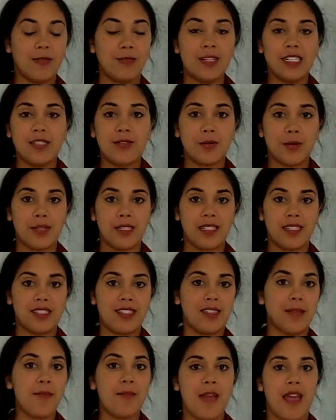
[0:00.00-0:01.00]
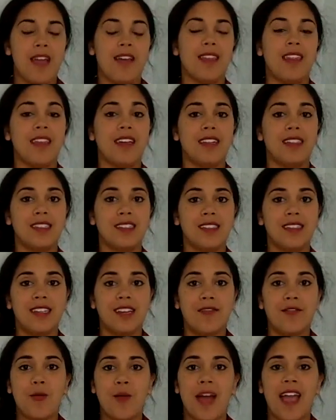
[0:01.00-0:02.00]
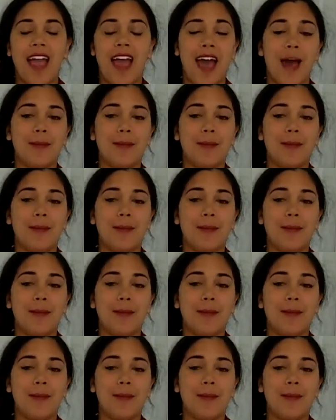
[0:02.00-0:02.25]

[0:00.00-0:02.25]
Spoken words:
resources to make this giveaway